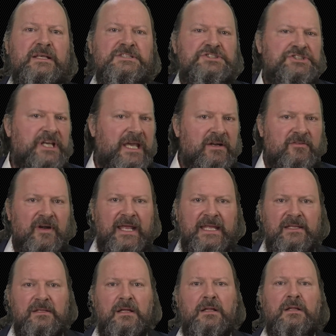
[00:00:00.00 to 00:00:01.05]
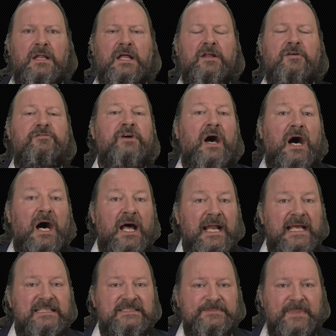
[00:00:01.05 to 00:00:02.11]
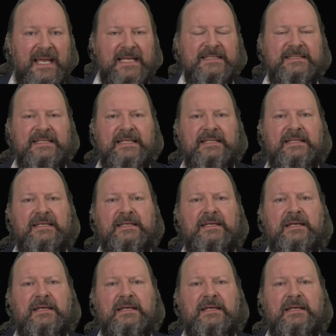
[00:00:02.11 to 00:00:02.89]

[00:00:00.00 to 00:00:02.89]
generate a lot of unexpected